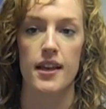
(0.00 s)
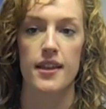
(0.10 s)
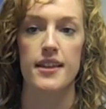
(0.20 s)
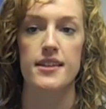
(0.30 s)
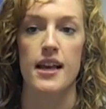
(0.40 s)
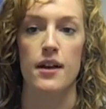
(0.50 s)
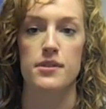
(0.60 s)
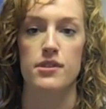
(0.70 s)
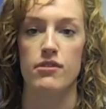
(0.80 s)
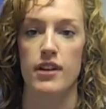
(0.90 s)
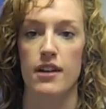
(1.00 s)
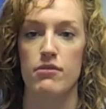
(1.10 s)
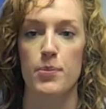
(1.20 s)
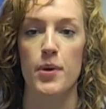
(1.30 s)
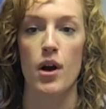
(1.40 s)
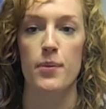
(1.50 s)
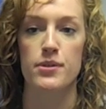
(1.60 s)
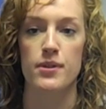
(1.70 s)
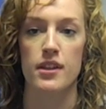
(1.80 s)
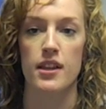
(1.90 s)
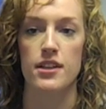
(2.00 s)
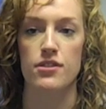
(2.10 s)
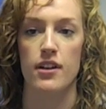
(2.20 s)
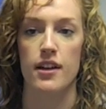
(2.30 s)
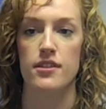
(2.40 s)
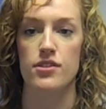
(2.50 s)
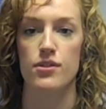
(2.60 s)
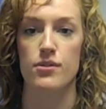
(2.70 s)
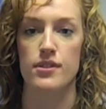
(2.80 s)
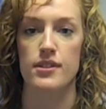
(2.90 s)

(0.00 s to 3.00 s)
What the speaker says: This helps to create a rapport between the lecturer and the students,